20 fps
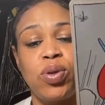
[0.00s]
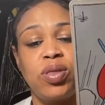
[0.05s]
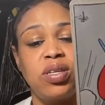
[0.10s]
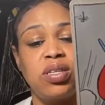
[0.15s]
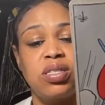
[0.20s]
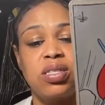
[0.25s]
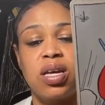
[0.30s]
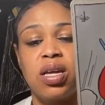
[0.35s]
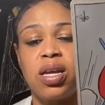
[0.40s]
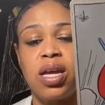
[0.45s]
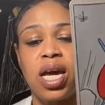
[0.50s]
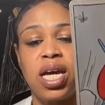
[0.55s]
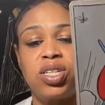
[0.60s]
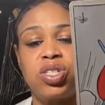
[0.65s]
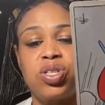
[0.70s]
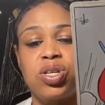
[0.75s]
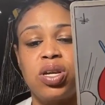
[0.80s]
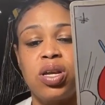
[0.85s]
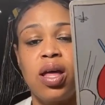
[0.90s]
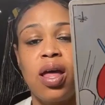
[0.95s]
with this
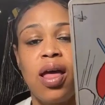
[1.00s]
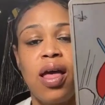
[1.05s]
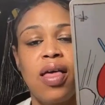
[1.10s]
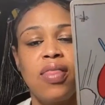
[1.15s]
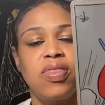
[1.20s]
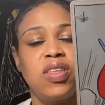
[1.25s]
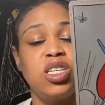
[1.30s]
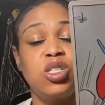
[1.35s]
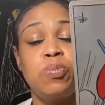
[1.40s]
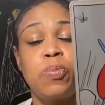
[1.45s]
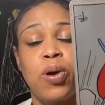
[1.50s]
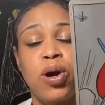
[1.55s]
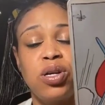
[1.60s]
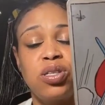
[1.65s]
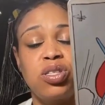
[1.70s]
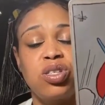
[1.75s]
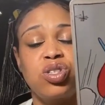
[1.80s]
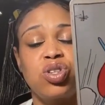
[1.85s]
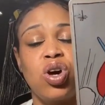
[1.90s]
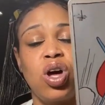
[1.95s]
connection, this
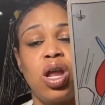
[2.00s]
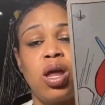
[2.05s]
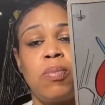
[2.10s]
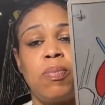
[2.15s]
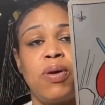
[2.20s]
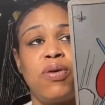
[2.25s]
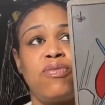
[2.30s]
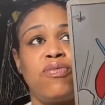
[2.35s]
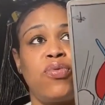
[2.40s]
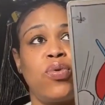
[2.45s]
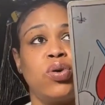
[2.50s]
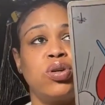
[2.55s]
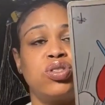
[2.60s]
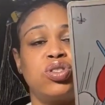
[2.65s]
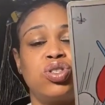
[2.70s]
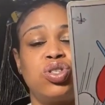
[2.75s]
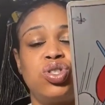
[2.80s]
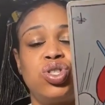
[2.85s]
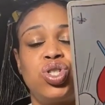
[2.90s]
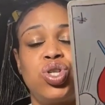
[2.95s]
person's going to be
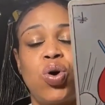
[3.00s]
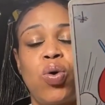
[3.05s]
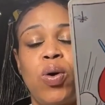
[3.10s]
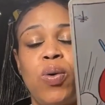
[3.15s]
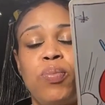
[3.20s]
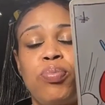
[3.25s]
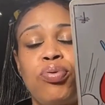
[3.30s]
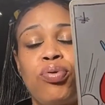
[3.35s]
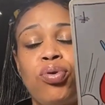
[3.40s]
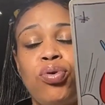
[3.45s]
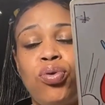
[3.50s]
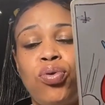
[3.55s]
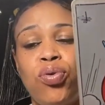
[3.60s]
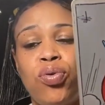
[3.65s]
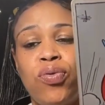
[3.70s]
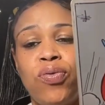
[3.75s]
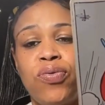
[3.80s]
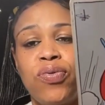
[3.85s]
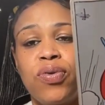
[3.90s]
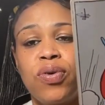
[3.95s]
forced to show and
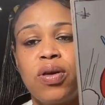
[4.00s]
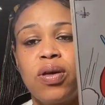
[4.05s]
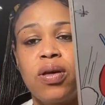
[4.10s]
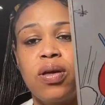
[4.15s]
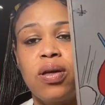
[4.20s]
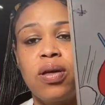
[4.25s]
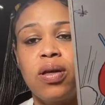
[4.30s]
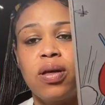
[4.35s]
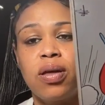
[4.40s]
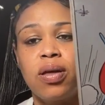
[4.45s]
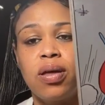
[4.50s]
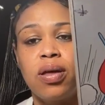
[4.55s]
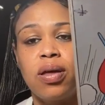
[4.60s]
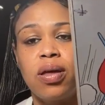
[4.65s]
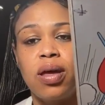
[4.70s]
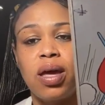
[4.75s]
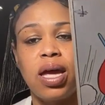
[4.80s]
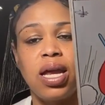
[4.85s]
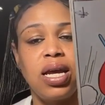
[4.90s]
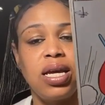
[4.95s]
prove.
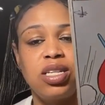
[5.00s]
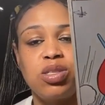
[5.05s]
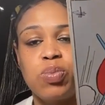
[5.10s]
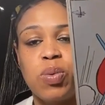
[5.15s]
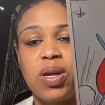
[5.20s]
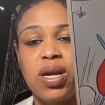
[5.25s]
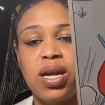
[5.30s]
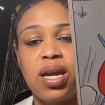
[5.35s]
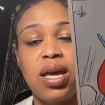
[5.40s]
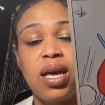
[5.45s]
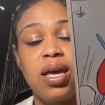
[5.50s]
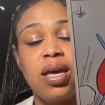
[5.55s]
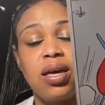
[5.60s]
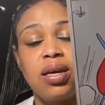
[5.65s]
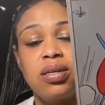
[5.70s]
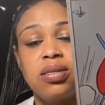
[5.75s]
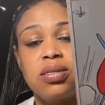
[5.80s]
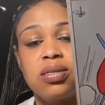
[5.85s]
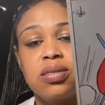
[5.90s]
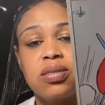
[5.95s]
It is what it
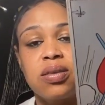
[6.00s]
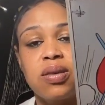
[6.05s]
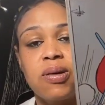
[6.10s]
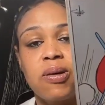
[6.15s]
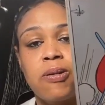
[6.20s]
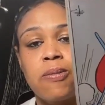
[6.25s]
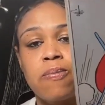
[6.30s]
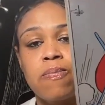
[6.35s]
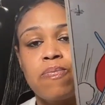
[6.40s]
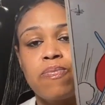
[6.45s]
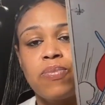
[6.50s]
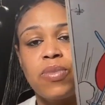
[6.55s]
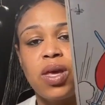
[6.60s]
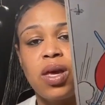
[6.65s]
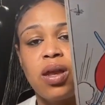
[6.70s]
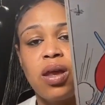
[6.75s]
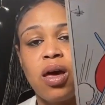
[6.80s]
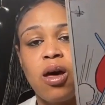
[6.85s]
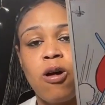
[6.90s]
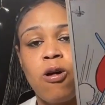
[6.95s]
is,
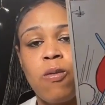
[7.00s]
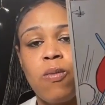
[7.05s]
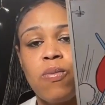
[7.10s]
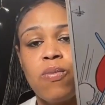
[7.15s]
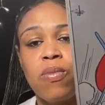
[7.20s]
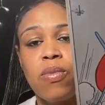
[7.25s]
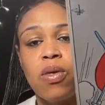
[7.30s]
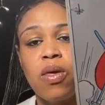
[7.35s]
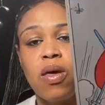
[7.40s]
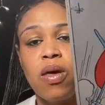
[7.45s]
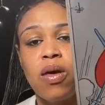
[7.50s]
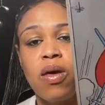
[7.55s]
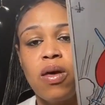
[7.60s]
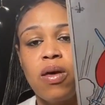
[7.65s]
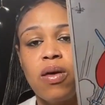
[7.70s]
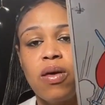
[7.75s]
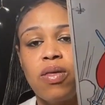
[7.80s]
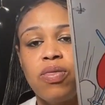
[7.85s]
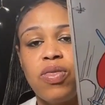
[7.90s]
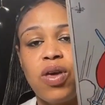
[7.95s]
you know?
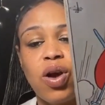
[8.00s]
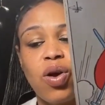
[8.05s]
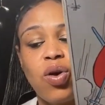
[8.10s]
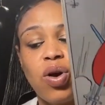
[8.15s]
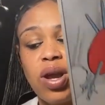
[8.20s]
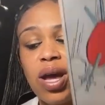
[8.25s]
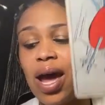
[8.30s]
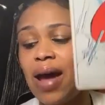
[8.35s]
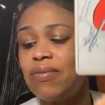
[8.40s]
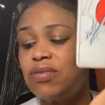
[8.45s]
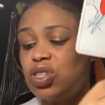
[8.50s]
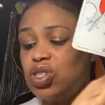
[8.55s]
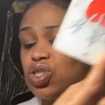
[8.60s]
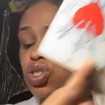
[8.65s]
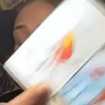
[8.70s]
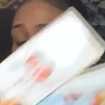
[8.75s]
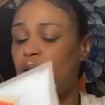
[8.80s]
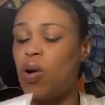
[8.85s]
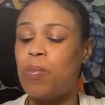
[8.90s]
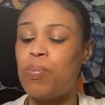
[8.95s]
They're going to have to
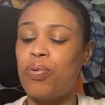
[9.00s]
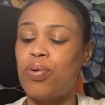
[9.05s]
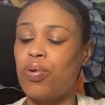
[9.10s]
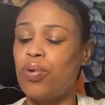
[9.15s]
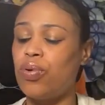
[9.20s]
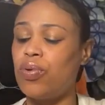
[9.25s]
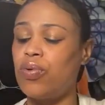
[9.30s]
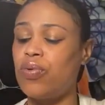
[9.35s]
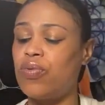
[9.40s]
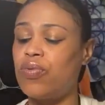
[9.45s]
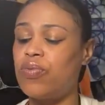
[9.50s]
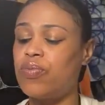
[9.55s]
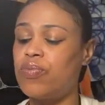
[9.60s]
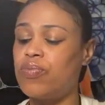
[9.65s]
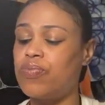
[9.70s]
show and prove.